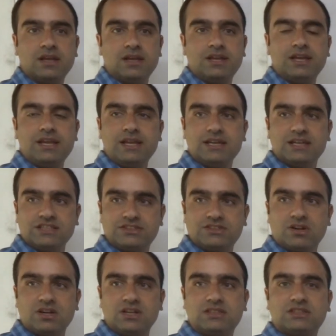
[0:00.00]
He
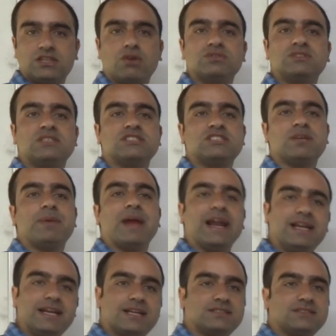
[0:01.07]
installed thousands of
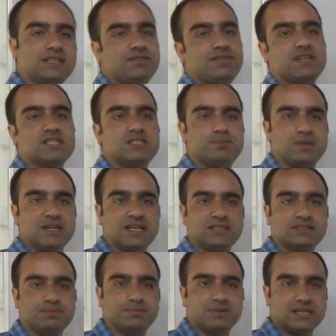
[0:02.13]
edicts at various
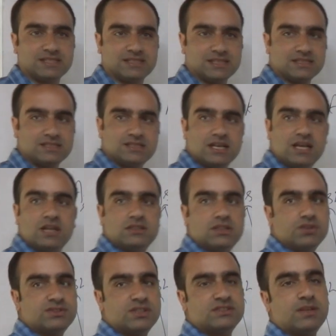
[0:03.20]
places,
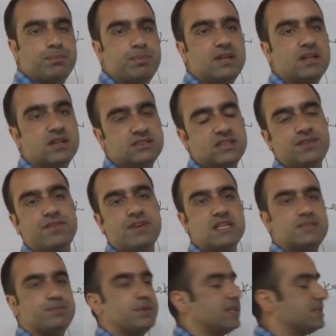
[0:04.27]
thousands of pillars at
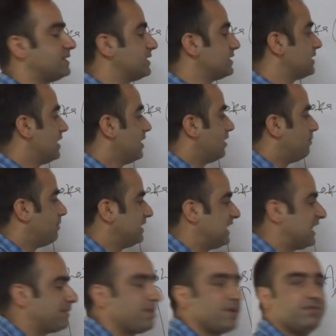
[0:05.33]
various places, by
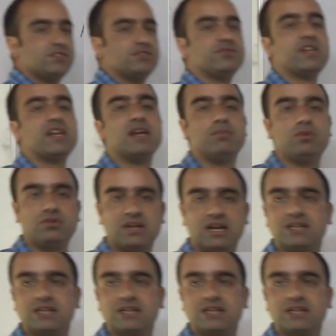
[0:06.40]
help of which we are able to